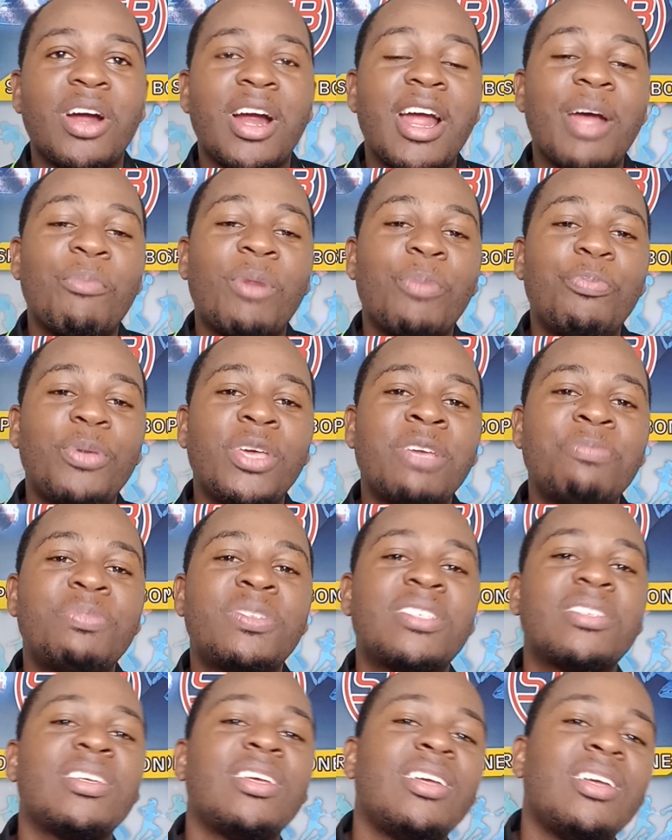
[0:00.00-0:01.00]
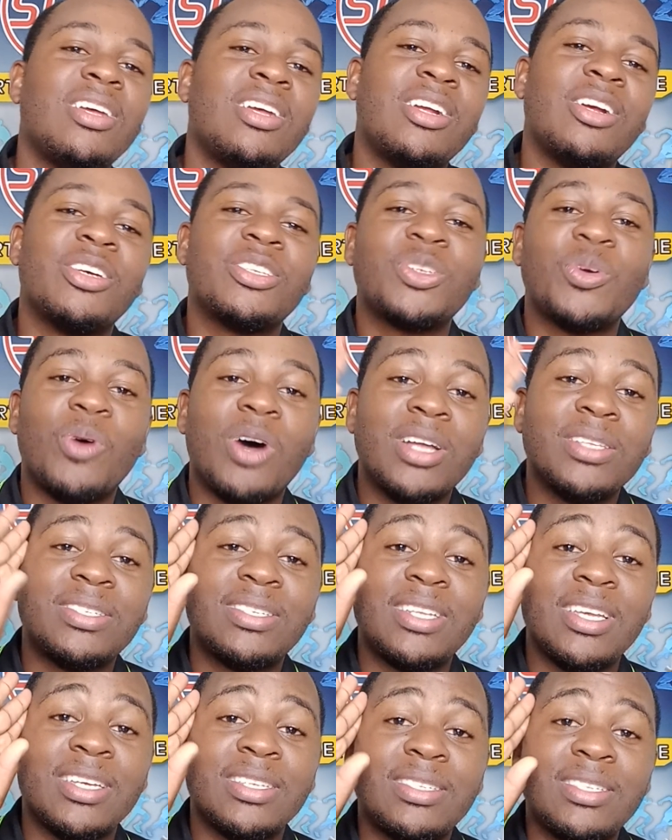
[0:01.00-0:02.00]
All right, my peeps, let's go and
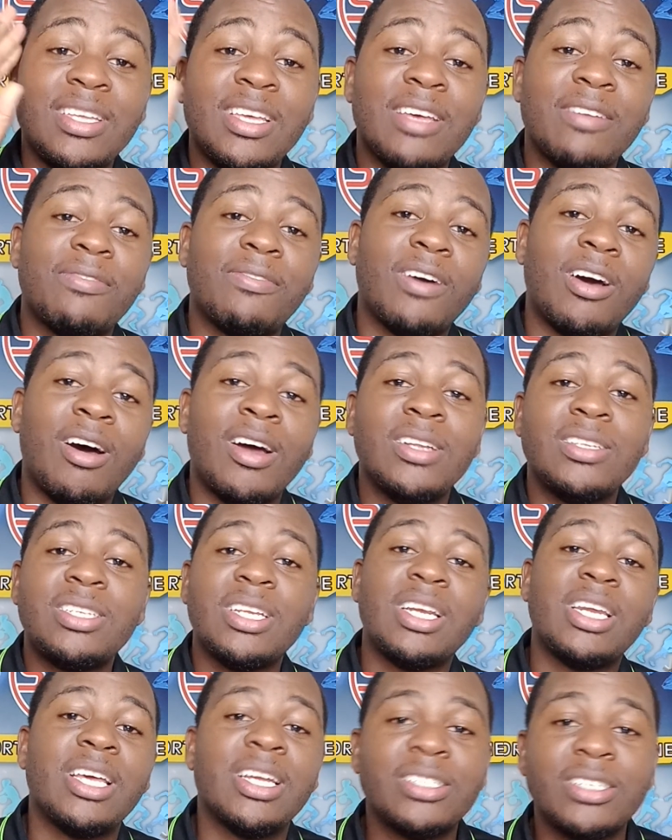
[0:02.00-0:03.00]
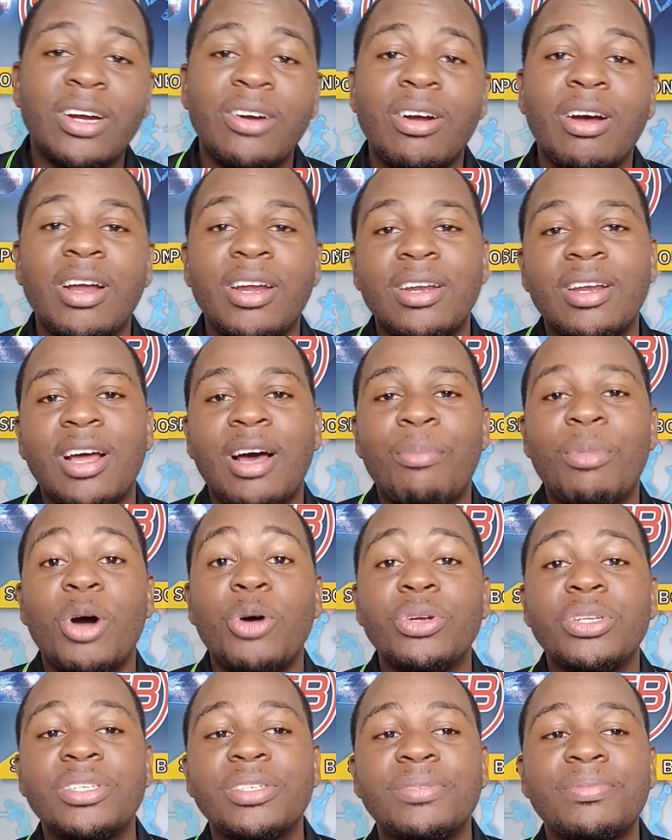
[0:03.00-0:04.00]
stay safe until later on. I'm
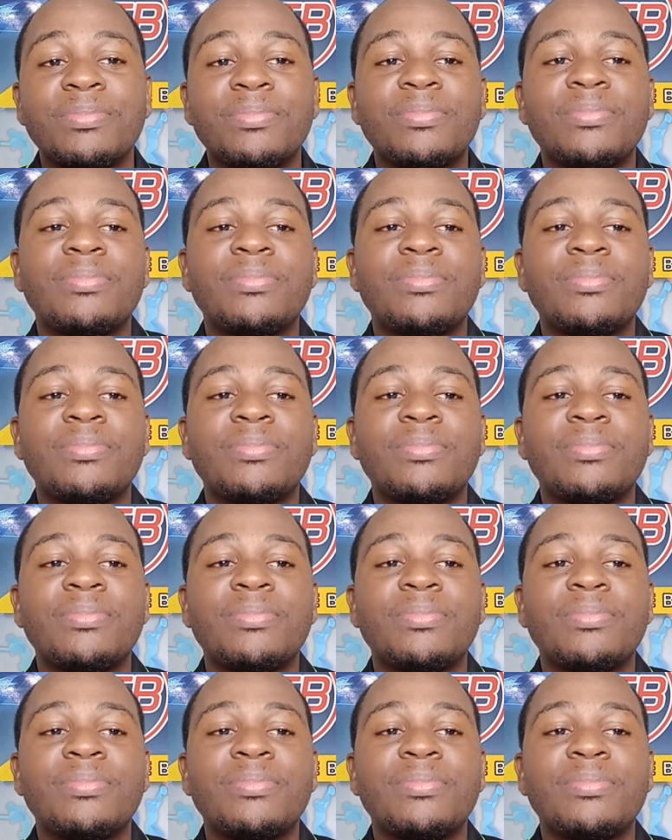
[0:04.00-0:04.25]
out.